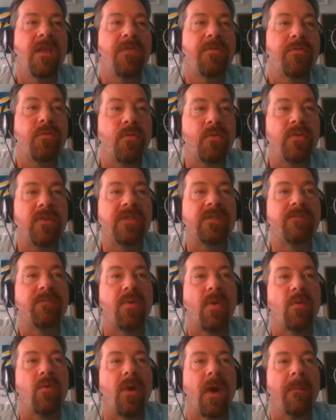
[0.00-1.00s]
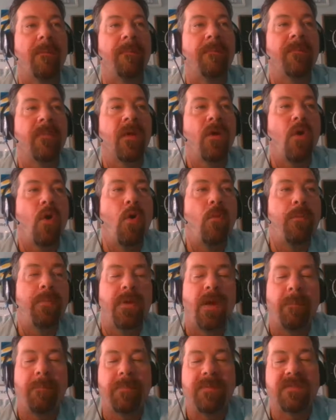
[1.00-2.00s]
through this program. Open
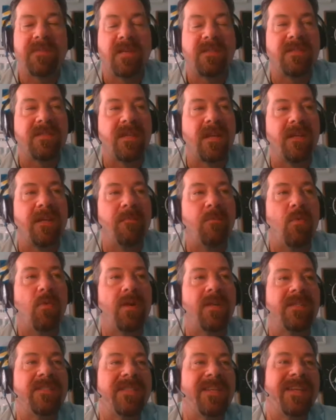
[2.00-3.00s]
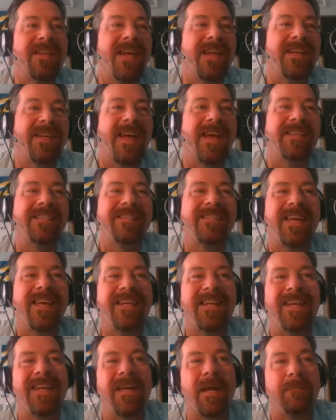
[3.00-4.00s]
Up is on Sunday mornings again at 10
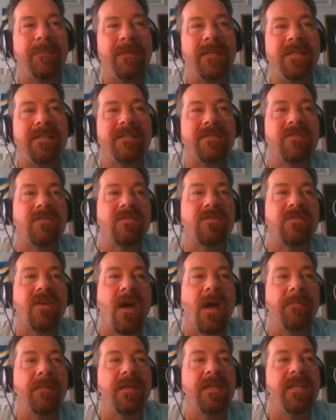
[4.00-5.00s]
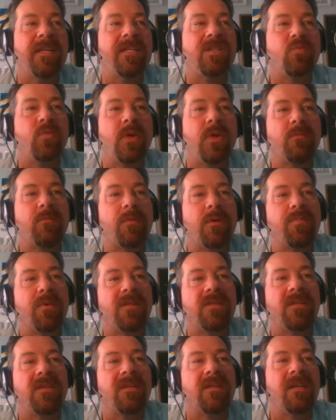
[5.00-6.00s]
a.m. Eastern Time. And each week we
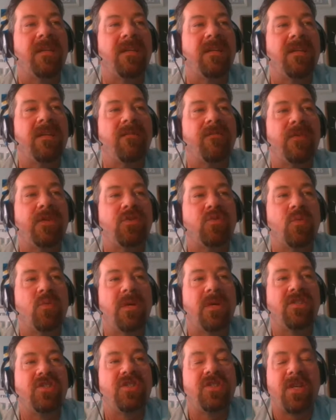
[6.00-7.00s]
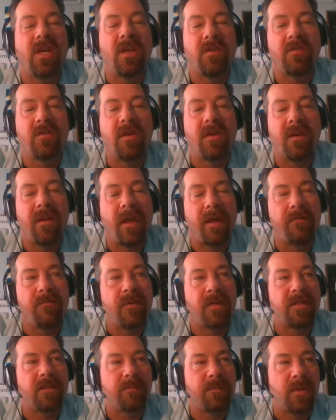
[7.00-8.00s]
bring an individual and share their life
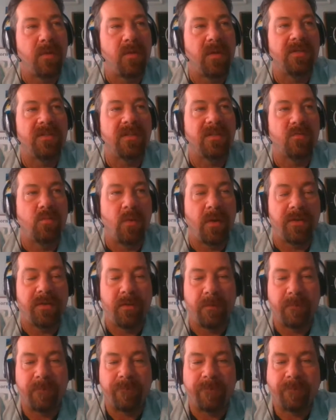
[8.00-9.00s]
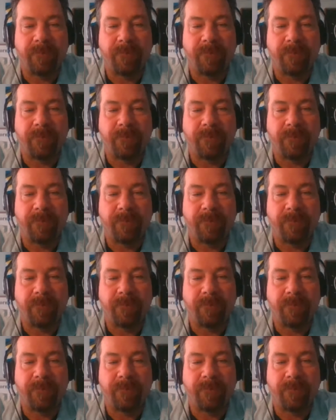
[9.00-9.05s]
experiences with you.